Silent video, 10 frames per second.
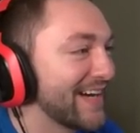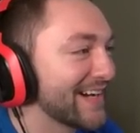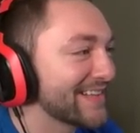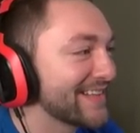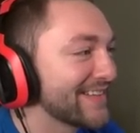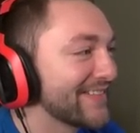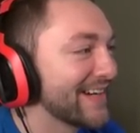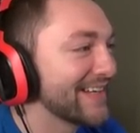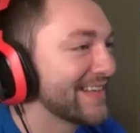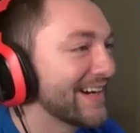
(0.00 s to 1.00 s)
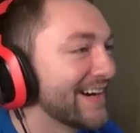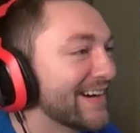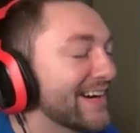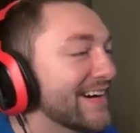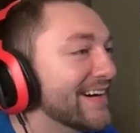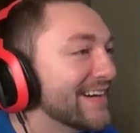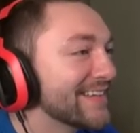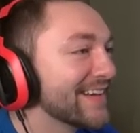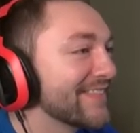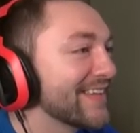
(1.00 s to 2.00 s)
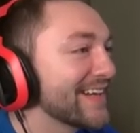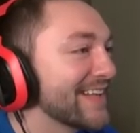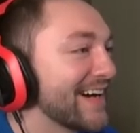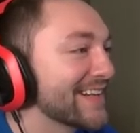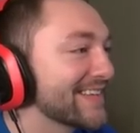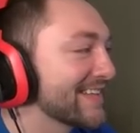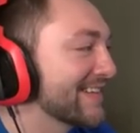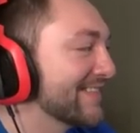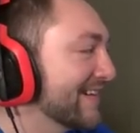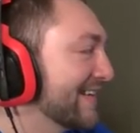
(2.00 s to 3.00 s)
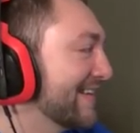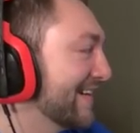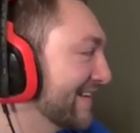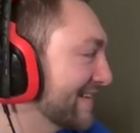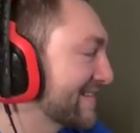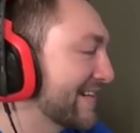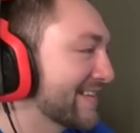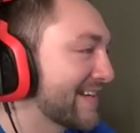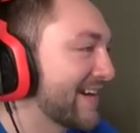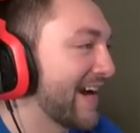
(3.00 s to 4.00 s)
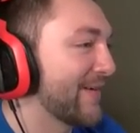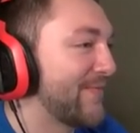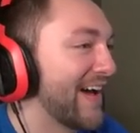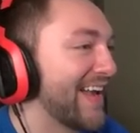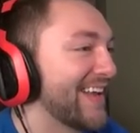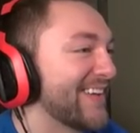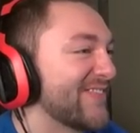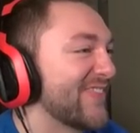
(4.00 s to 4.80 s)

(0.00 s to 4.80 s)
knocked on the window. Love. Something knocked on the window. That scared the crap out of me.